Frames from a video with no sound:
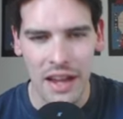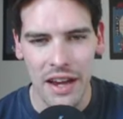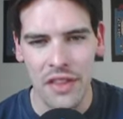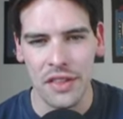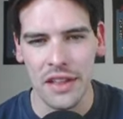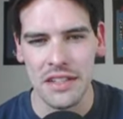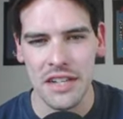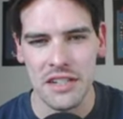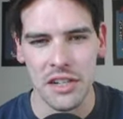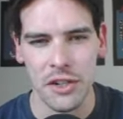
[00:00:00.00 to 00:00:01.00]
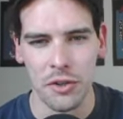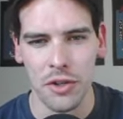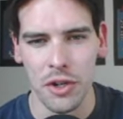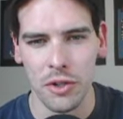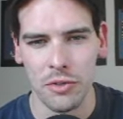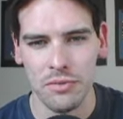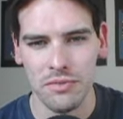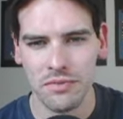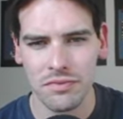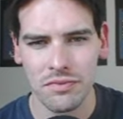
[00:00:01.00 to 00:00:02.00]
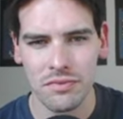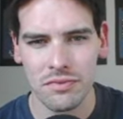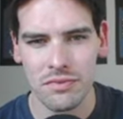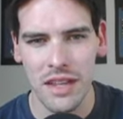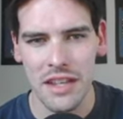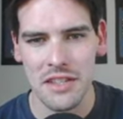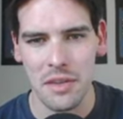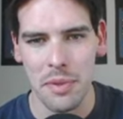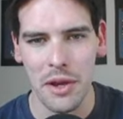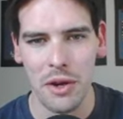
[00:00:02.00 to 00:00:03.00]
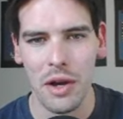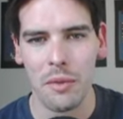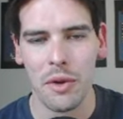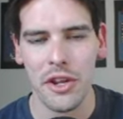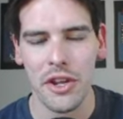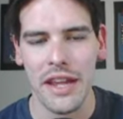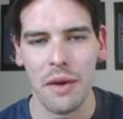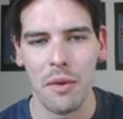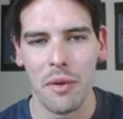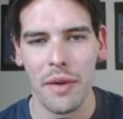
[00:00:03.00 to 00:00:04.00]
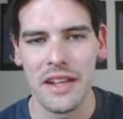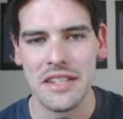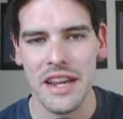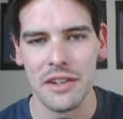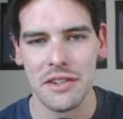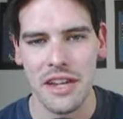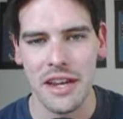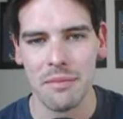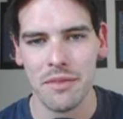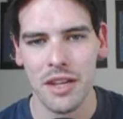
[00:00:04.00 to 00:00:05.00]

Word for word: I think that's actually a good call. There's the pill. And what do you get? What rounds out your team?